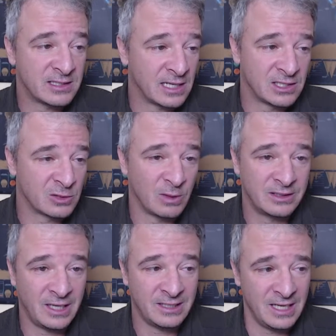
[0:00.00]
That's just what
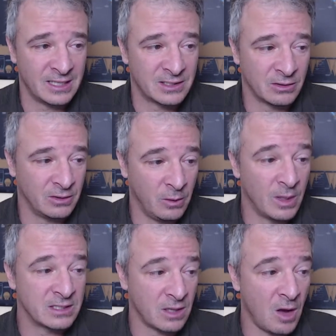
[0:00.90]
they did. So it
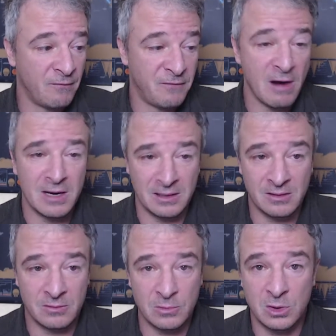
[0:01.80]
was
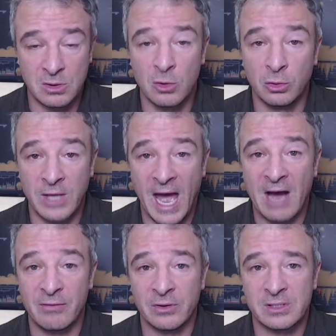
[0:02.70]
very cool to
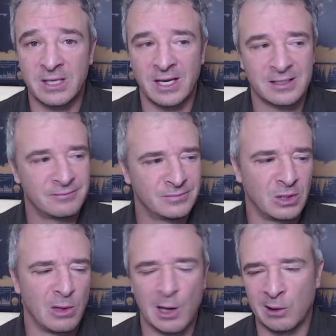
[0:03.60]
have those things.
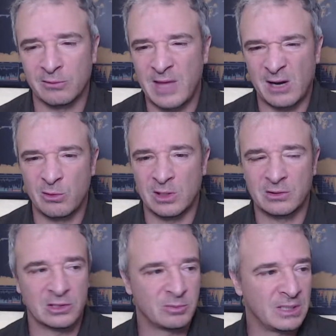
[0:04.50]
No longer that
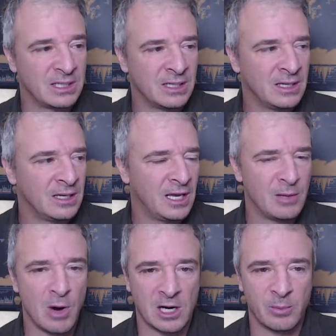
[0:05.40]
critical to be a
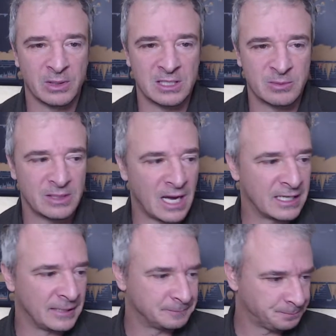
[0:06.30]
market participant I
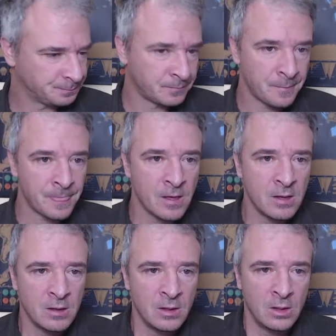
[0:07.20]
D.
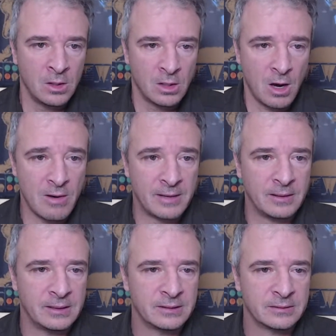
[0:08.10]
All right,
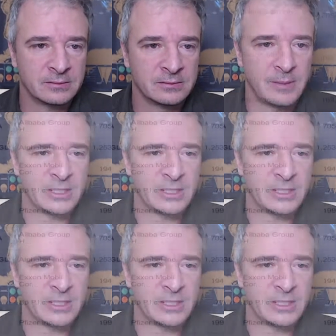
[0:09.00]
let me